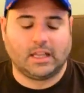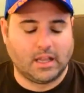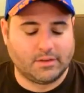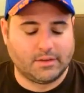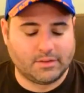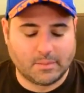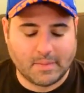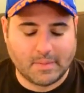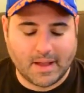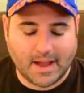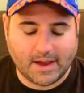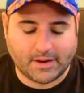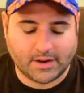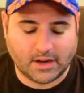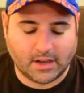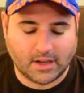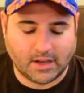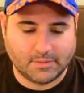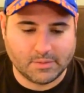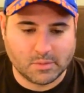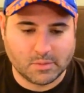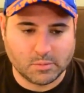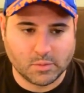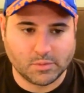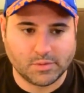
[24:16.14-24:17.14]
I love about
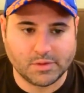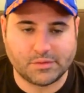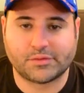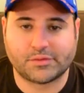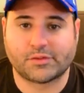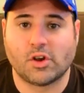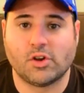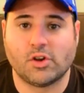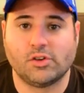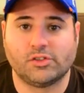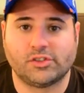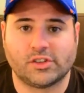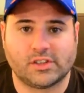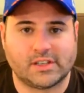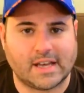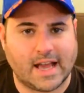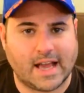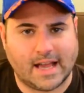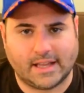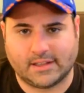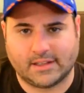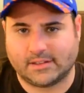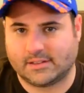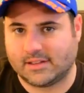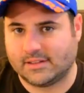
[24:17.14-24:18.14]
um, the movie Frozen,
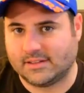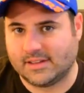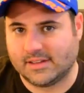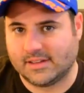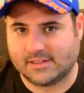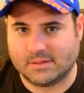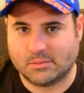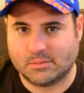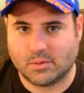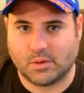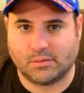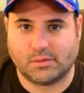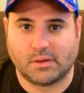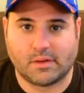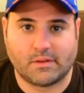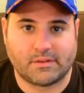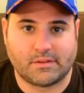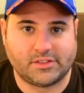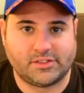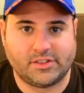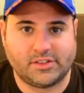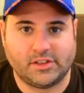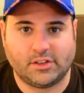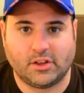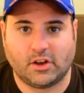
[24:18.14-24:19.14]
not the Disney movie. You
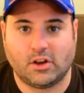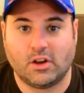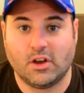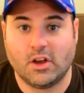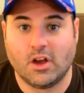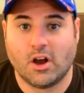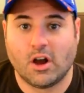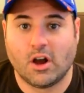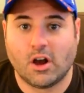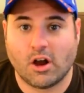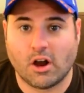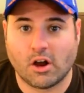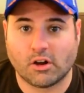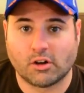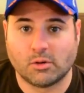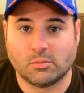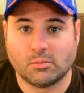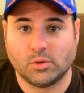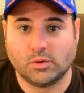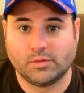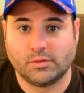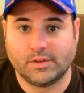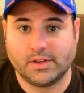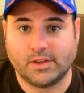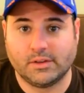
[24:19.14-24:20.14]
ever see the
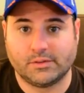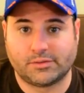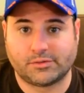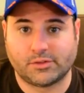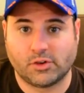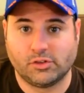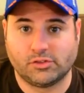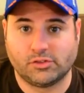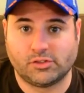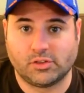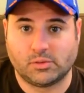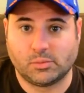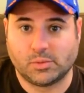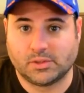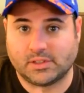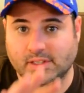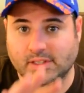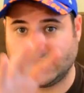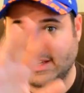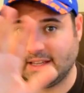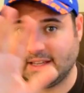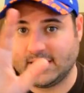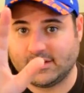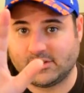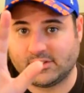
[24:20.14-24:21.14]
horror movie Frozen with
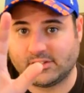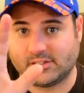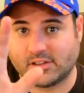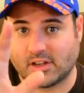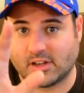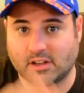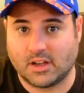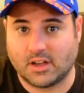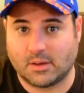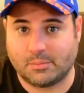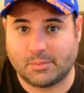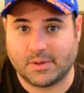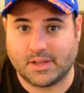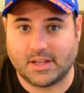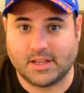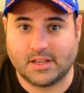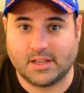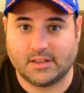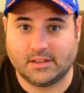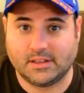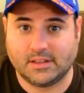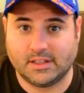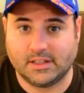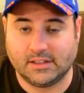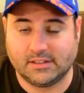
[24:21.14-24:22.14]
the kids stuck up
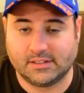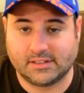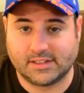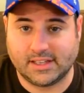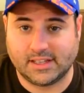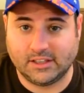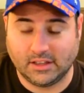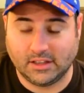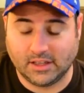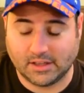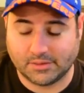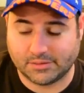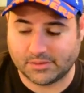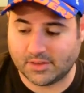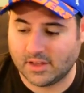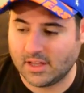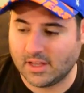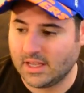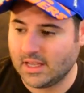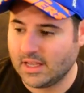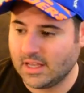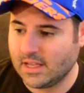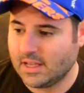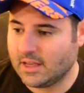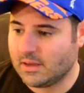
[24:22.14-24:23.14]
in the ski lift?
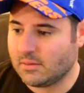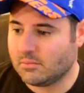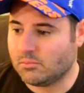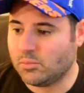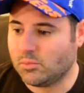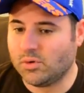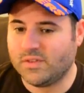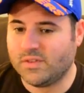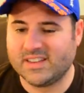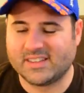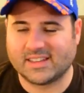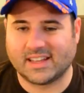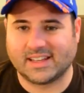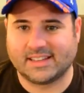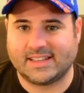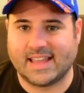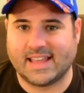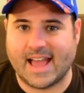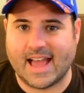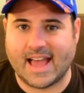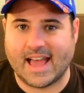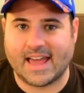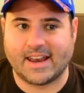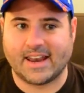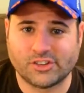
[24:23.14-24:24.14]
Movies like
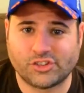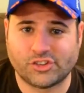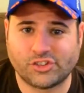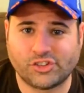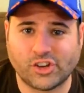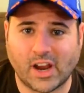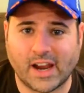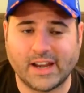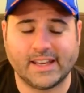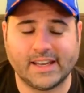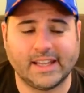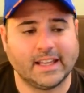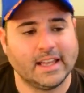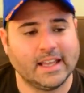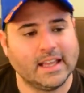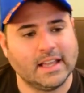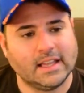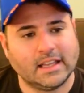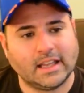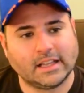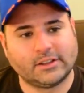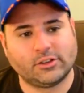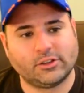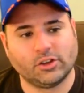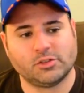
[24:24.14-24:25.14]
that, like The Shining,
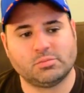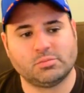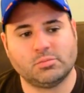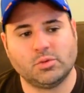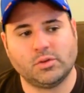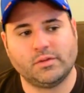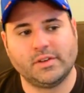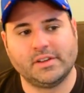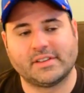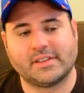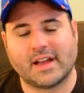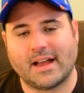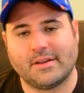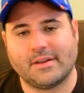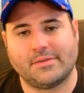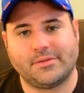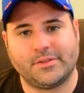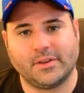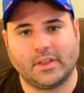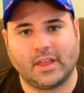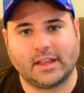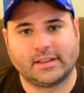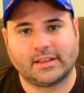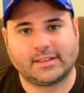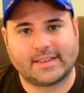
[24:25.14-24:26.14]
like those movies, I
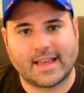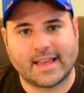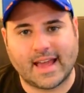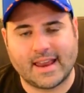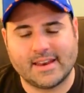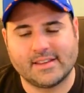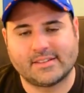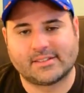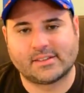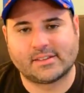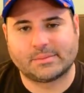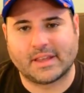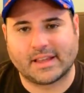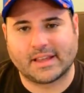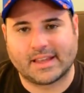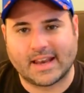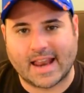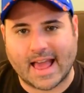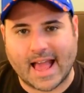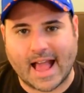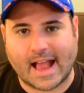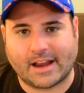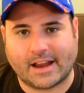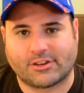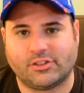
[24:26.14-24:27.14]
feel like that is something that
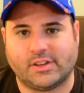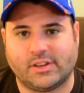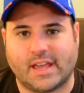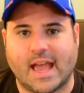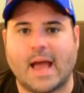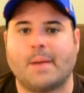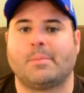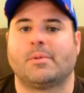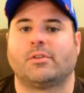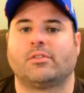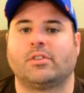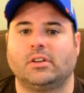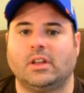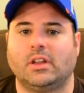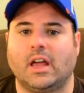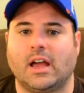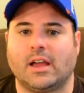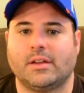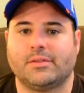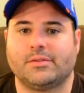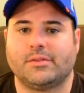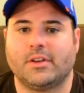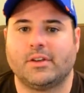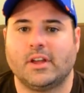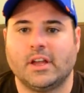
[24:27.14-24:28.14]
could actually happen in real
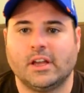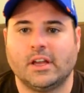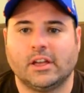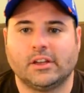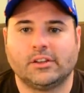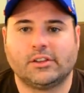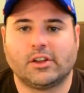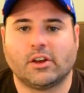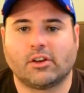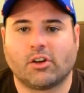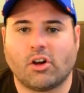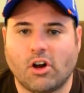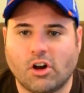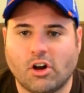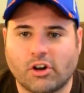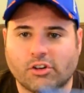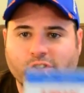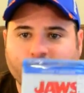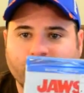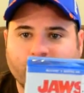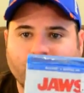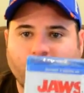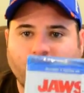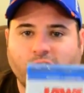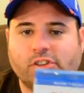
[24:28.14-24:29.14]
life. There
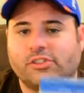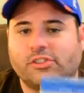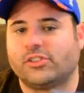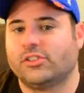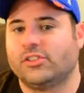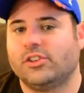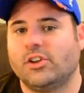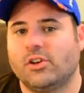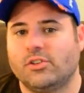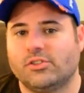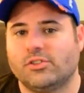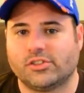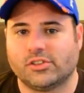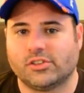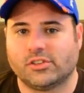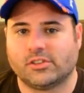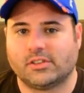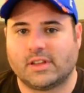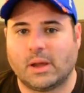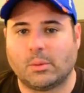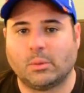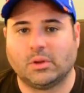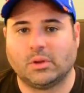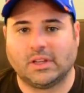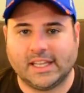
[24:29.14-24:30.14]
are sharks in the ocean
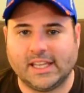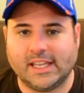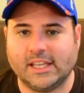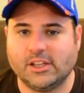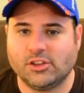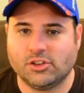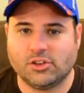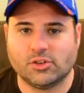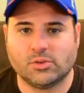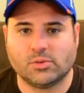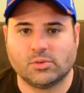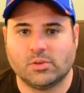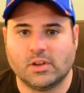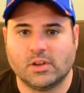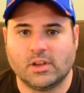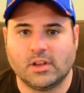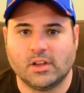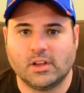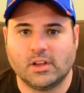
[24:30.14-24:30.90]
that will eat you.